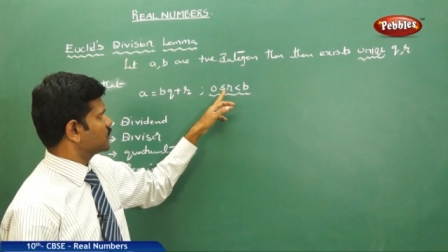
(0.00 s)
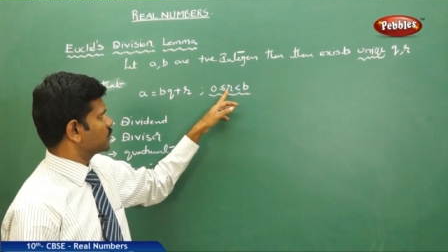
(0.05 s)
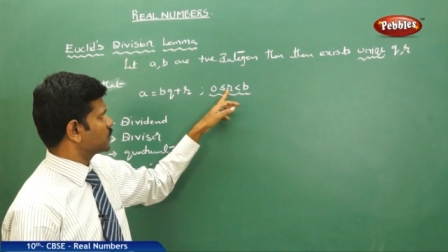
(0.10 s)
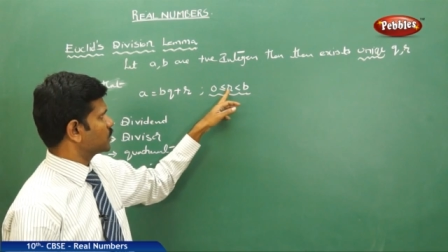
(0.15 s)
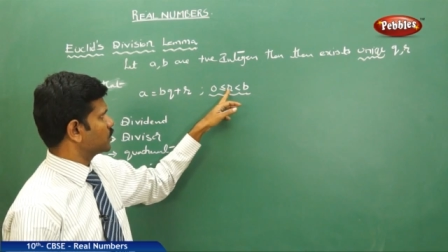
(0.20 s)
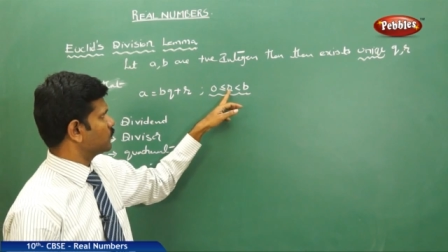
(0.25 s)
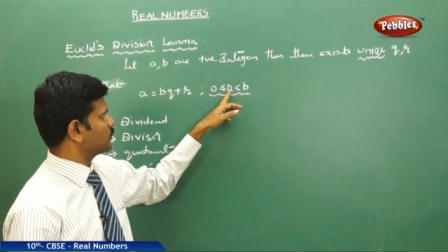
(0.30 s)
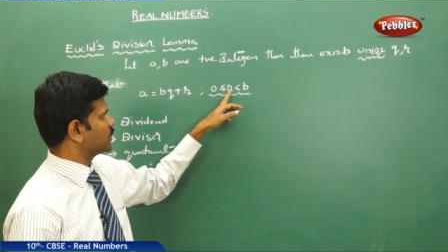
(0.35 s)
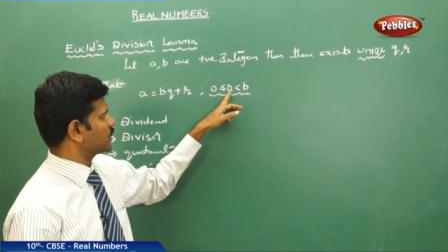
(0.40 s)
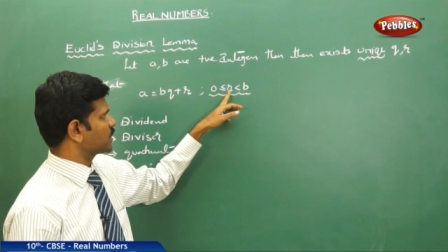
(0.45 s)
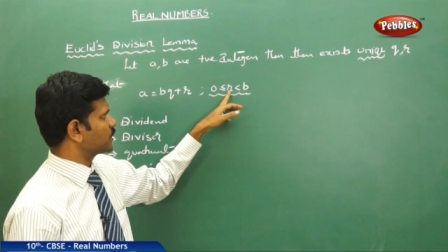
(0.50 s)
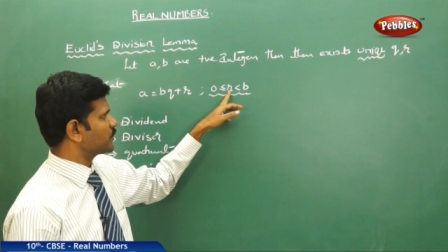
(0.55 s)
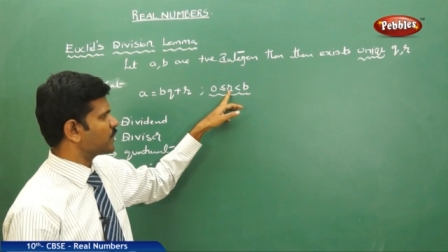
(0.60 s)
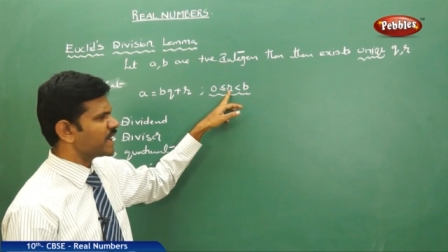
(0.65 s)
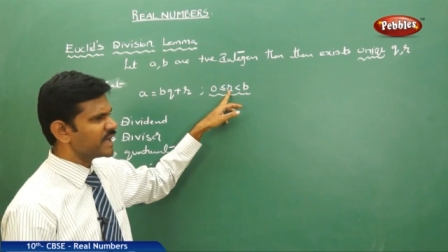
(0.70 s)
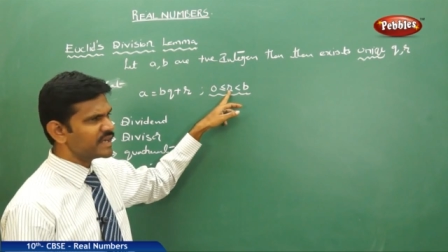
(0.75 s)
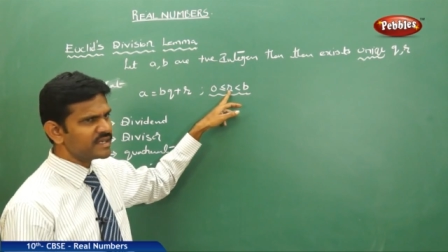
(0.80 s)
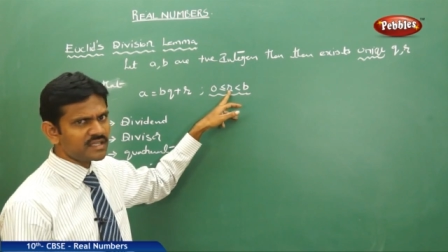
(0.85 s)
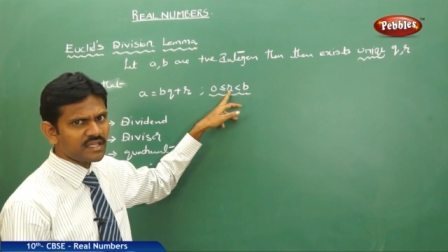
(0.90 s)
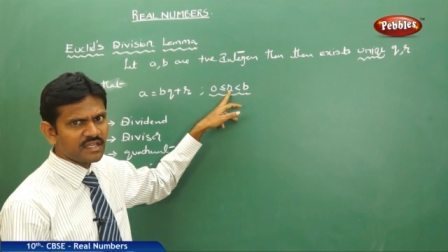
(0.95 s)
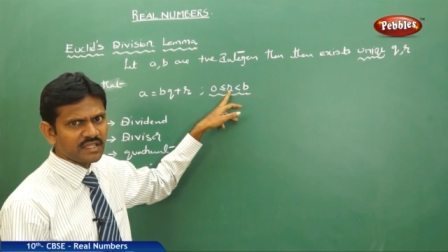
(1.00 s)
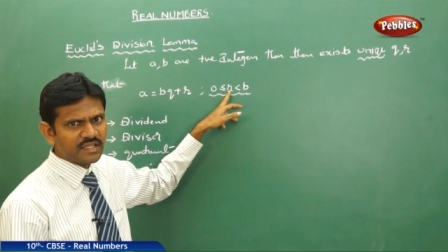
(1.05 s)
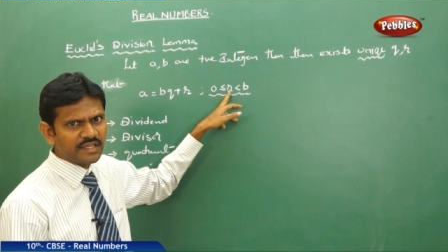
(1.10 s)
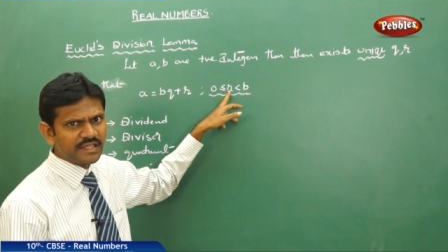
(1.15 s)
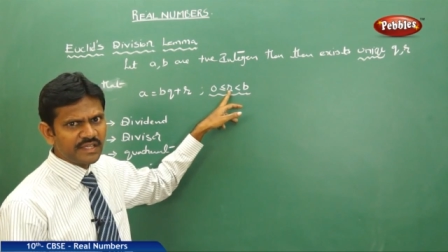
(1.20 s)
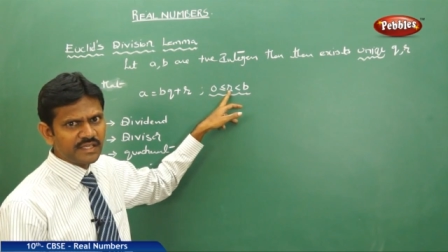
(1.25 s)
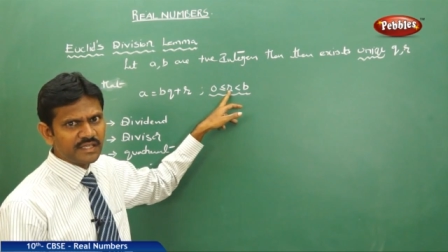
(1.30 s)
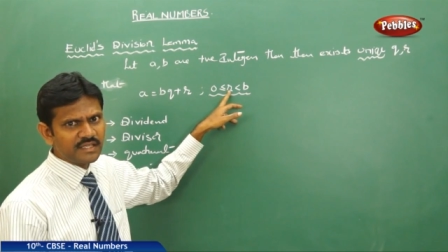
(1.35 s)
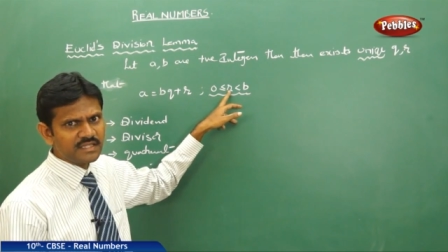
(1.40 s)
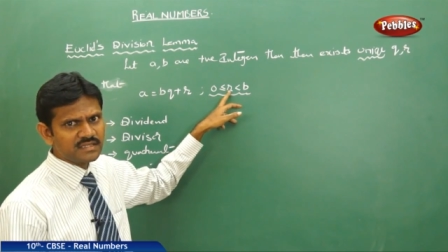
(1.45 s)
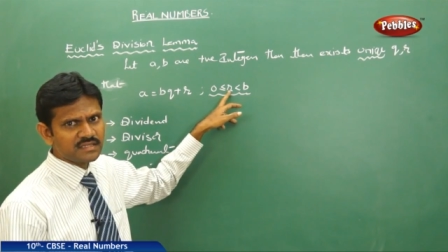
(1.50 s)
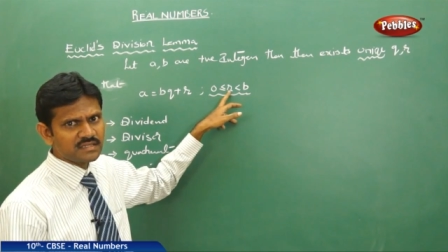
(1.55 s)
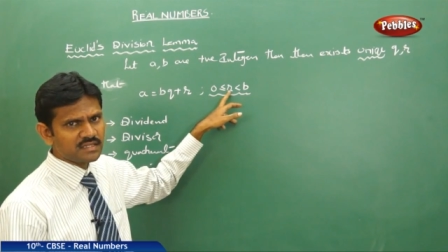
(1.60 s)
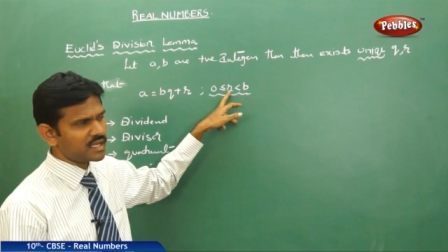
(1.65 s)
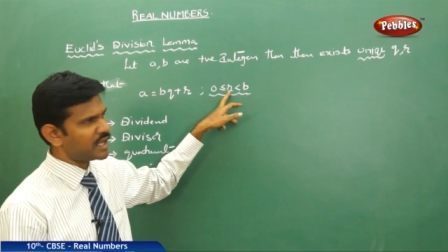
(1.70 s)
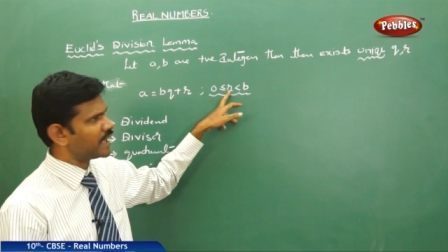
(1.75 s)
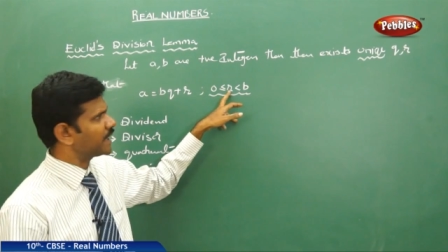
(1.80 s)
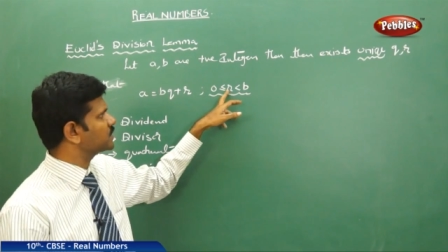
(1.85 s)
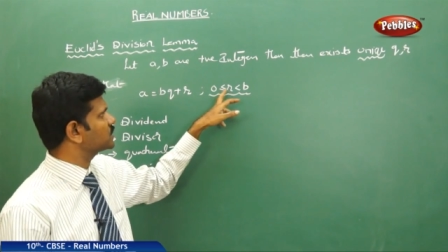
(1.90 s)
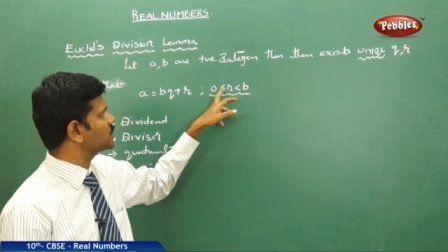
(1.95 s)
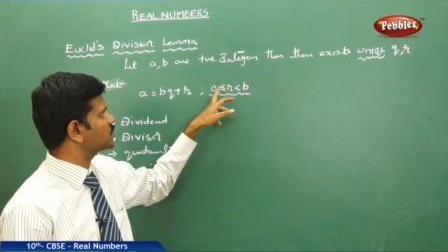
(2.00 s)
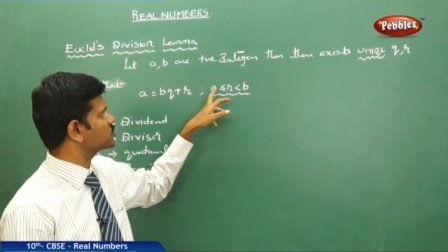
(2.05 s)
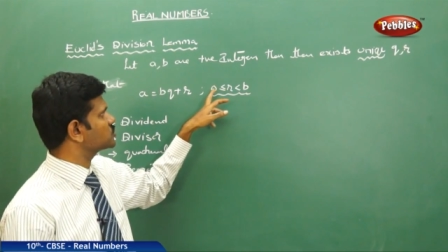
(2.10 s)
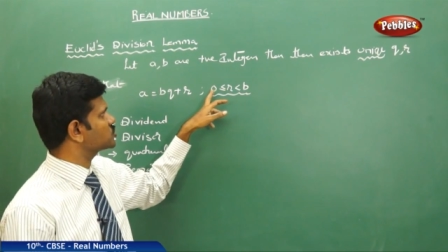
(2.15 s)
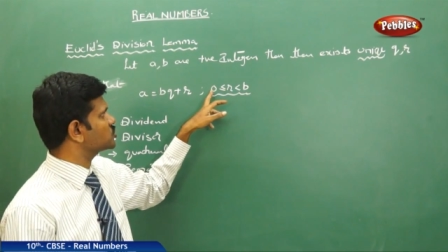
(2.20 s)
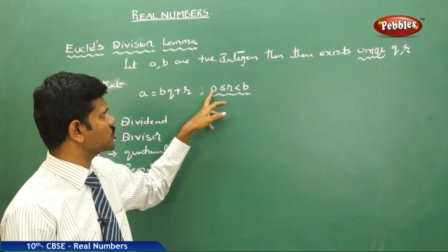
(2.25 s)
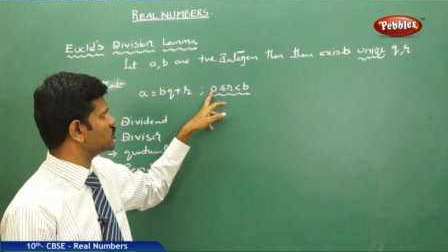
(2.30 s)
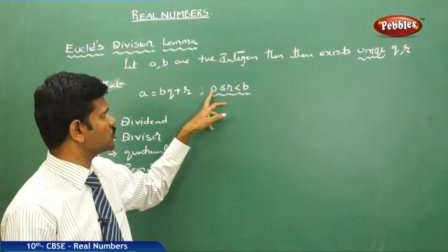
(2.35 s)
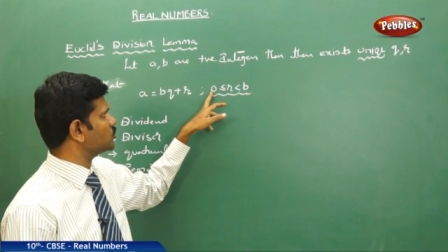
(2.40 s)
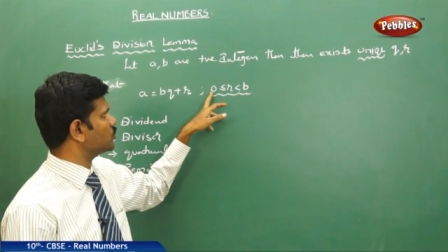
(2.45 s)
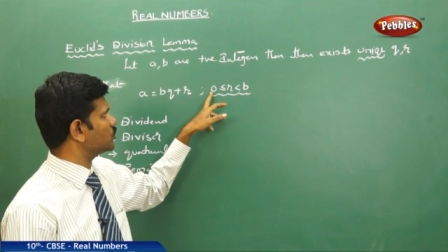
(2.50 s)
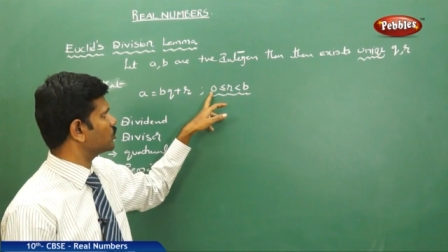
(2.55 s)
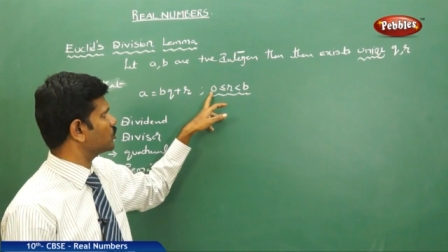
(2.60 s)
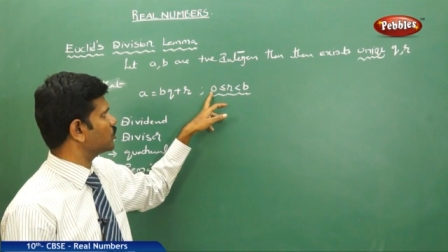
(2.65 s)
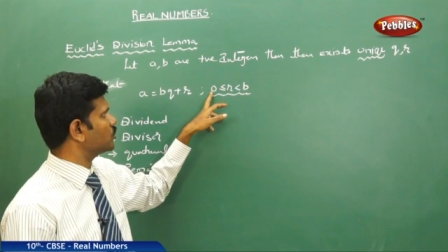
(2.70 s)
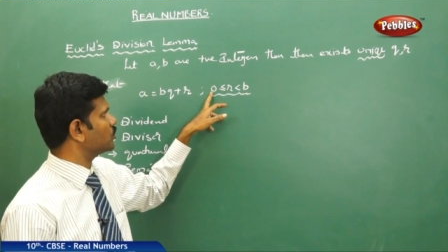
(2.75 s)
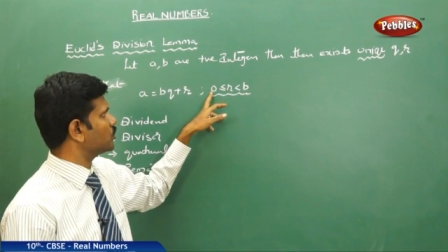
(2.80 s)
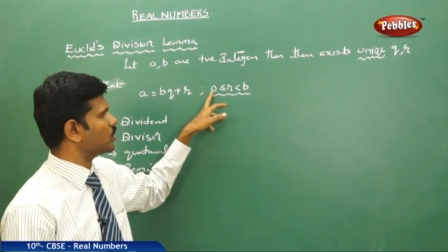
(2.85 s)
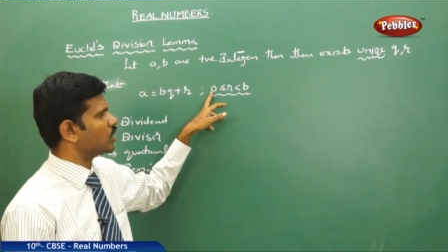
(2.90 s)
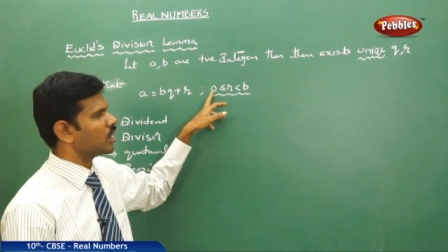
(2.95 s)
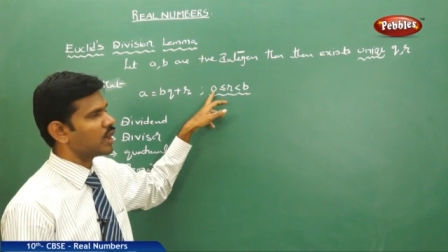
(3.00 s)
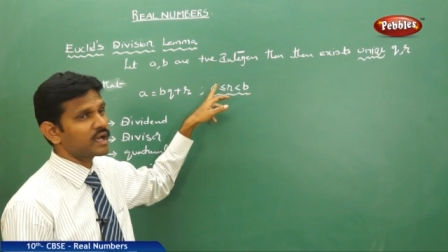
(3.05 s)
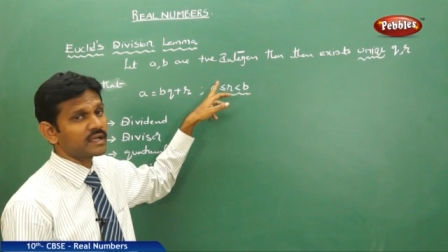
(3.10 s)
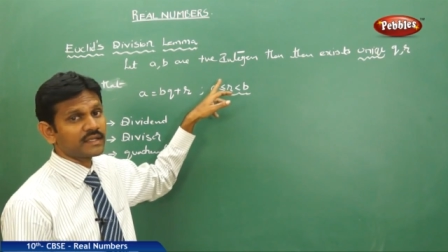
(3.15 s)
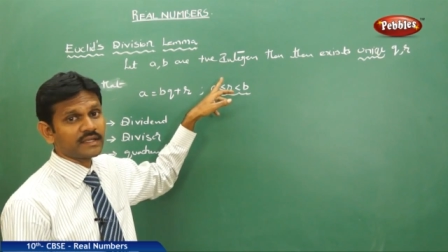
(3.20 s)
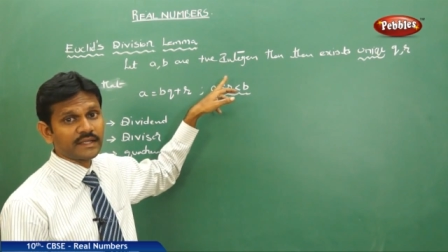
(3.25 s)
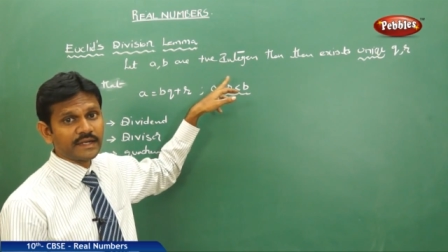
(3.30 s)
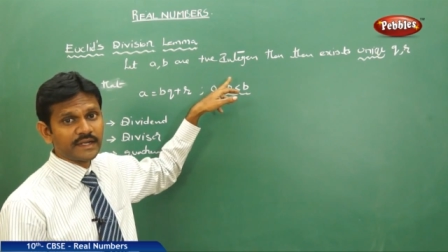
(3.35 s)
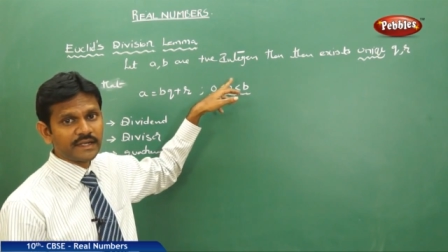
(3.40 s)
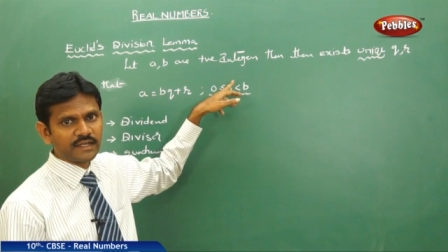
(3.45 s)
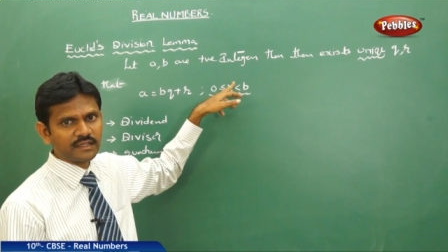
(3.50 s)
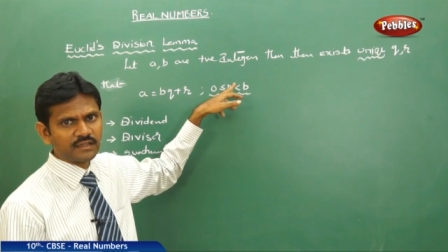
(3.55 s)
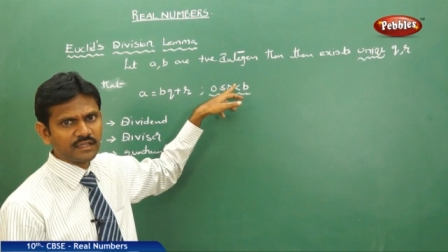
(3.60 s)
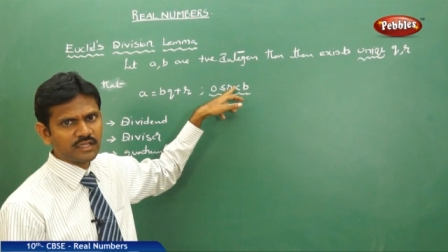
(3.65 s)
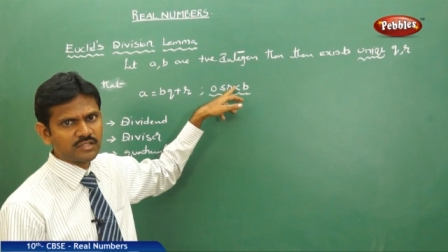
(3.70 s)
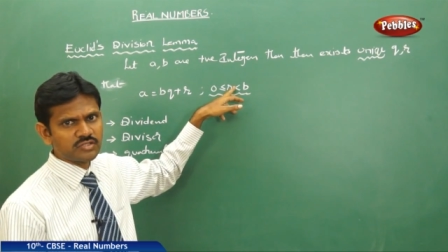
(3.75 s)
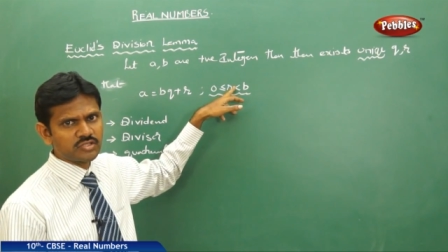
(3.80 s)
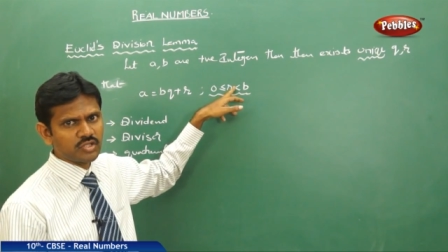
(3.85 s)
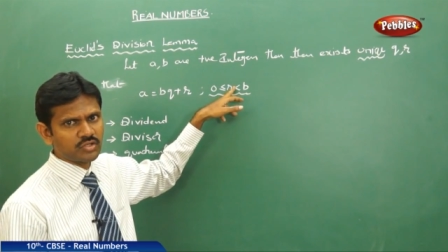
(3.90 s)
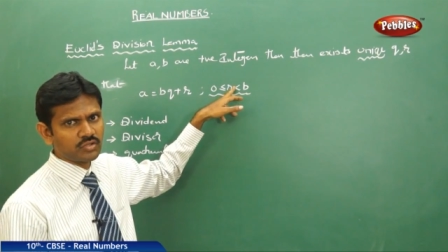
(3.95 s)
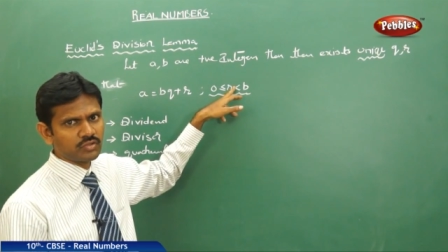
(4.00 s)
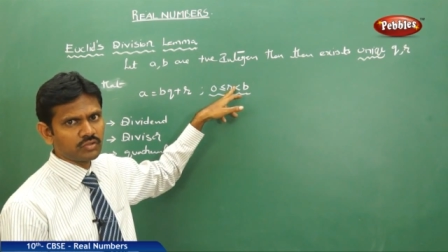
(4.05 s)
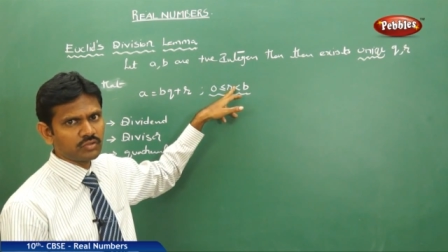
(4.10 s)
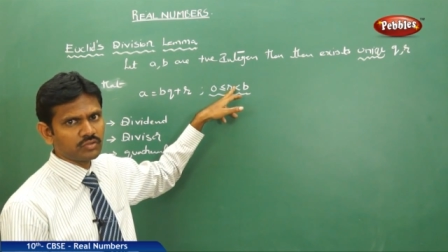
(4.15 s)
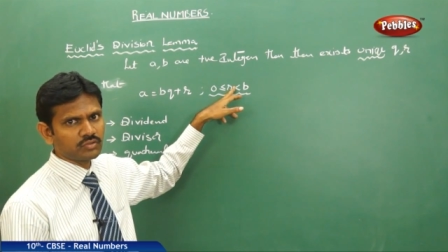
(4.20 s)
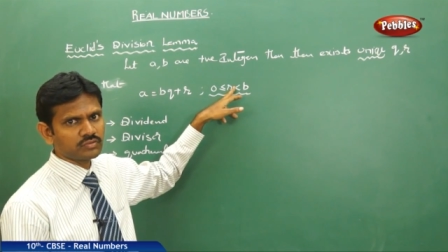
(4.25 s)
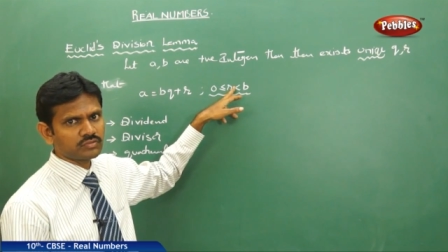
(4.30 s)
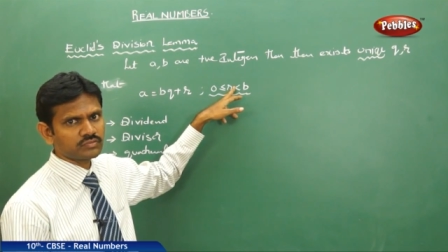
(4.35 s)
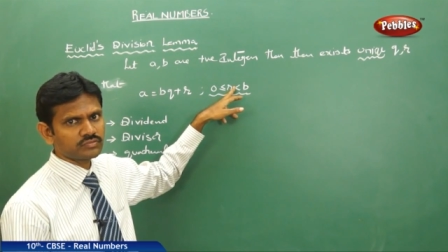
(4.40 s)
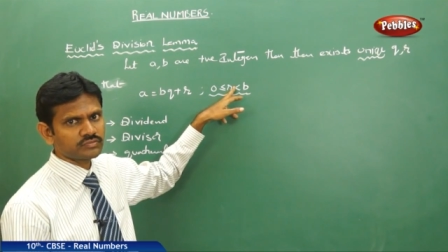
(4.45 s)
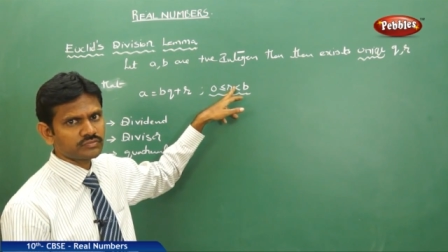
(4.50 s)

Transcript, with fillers: your remainder is either 0 or greater than 0,